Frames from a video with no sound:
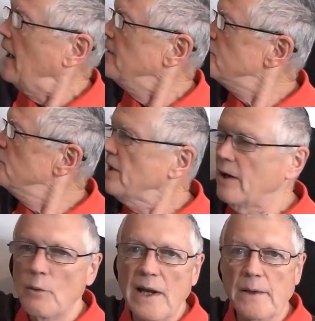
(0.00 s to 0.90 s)
and do
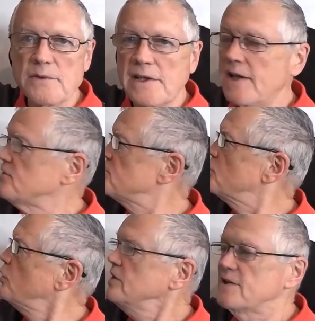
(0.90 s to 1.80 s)
that round and then
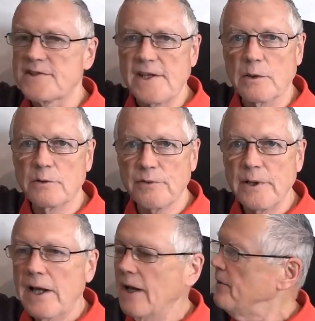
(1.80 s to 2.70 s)
score yourself,
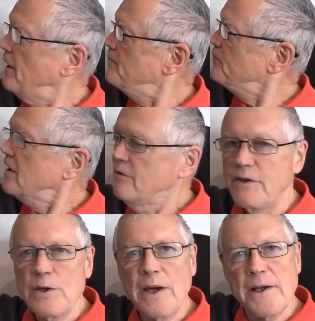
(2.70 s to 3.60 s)
then if
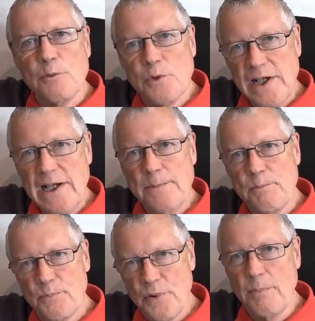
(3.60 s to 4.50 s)
you had a really
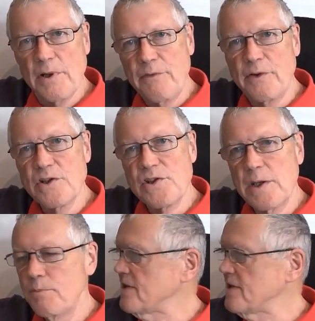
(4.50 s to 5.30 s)
properly functioning